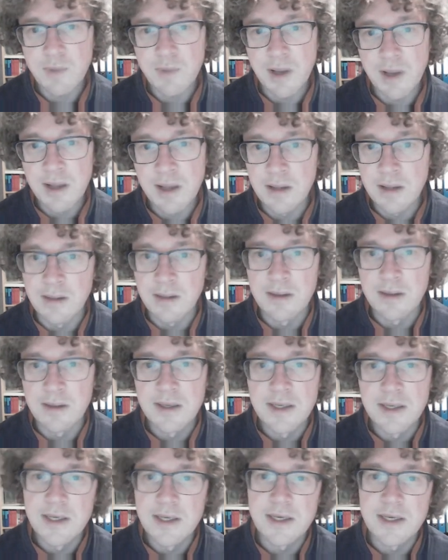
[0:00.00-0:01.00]
Well,
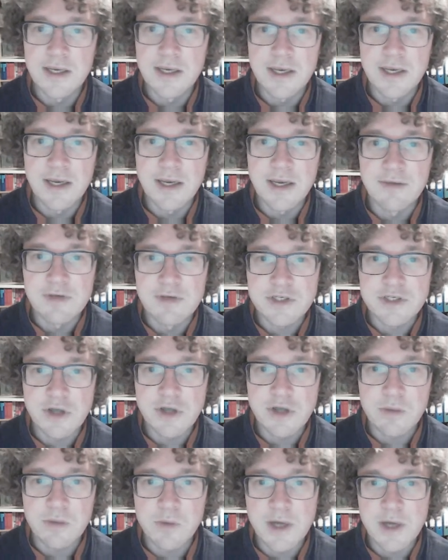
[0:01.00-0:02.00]
if the
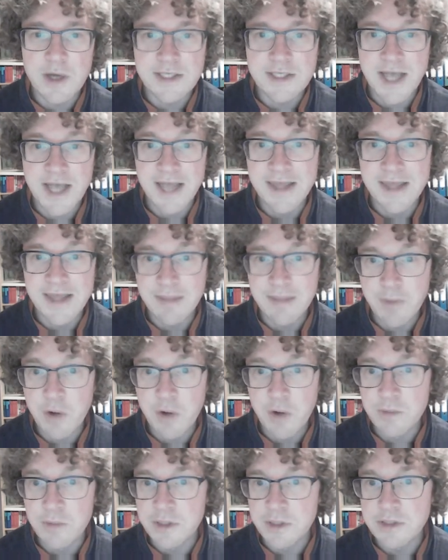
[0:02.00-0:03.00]
stock price at that
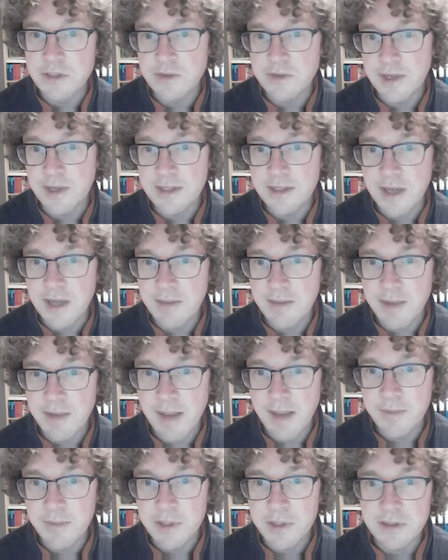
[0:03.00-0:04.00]
moment, so at time
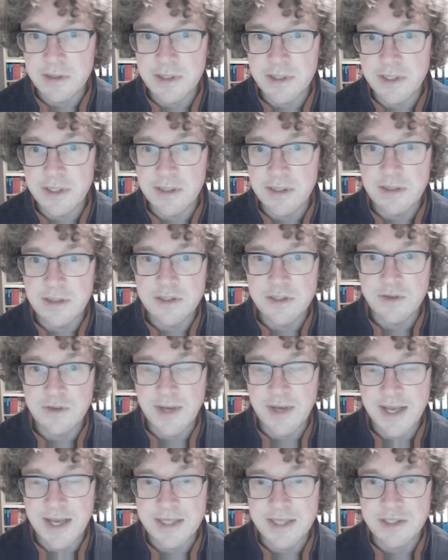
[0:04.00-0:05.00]
capital T, so
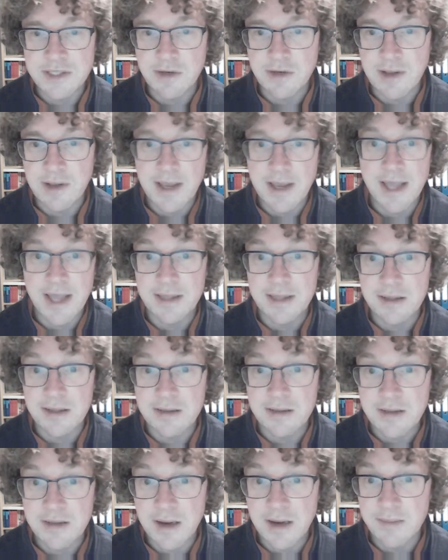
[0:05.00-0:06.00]
as at
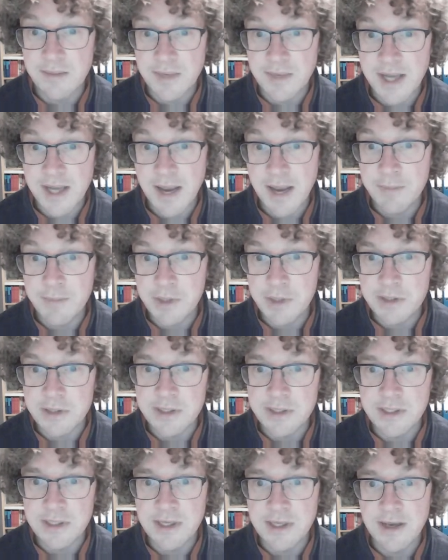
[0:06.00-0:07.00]
time capital
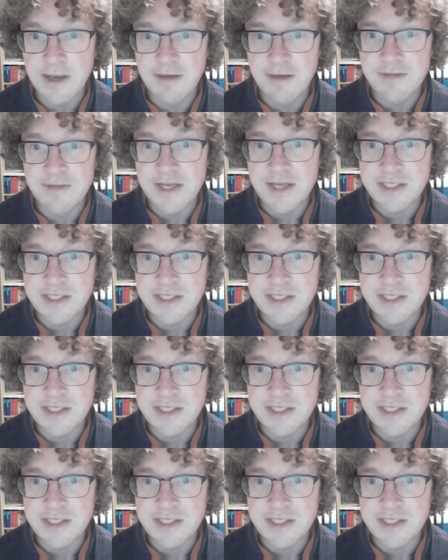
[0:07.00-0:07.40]
T, if that's